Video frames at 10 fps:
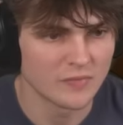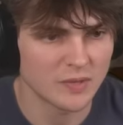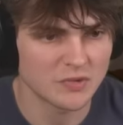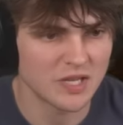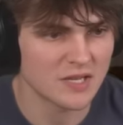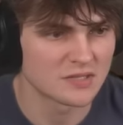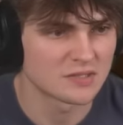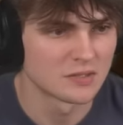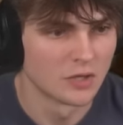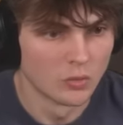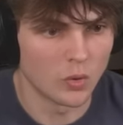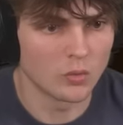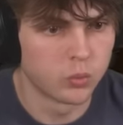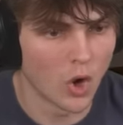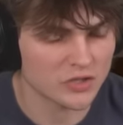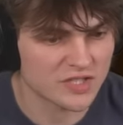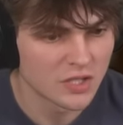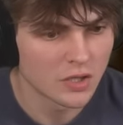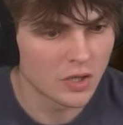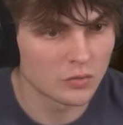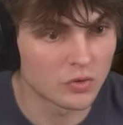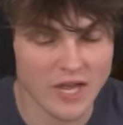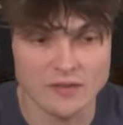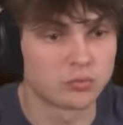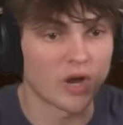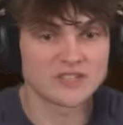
Happy days. What? Okay, right.